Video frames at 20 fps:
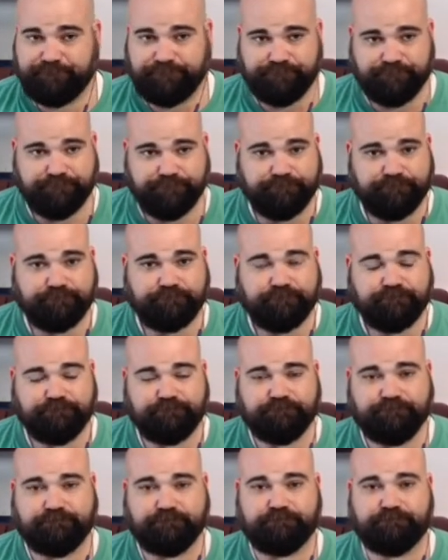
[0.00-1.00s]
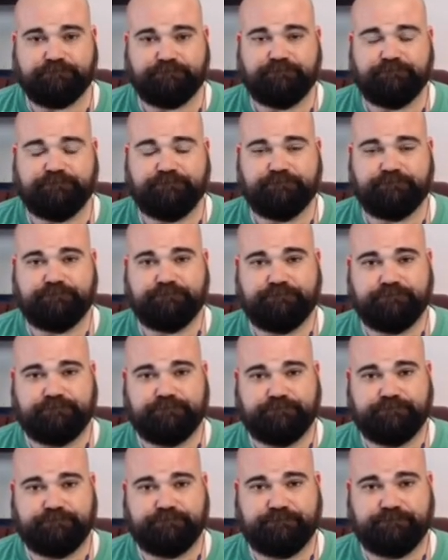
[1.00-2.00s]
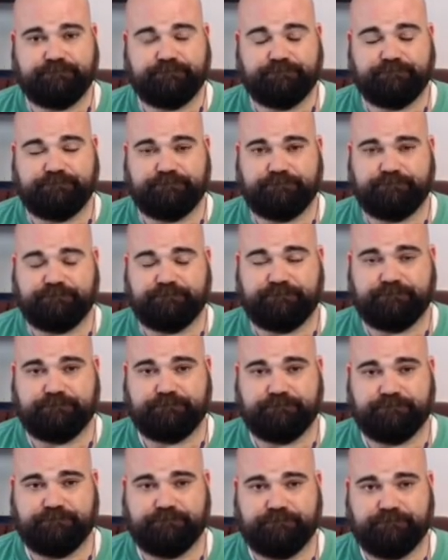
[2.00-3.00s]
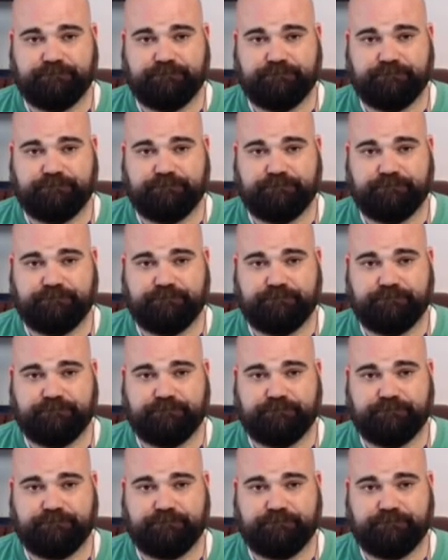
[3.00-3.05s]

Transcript: This person isn't speaking.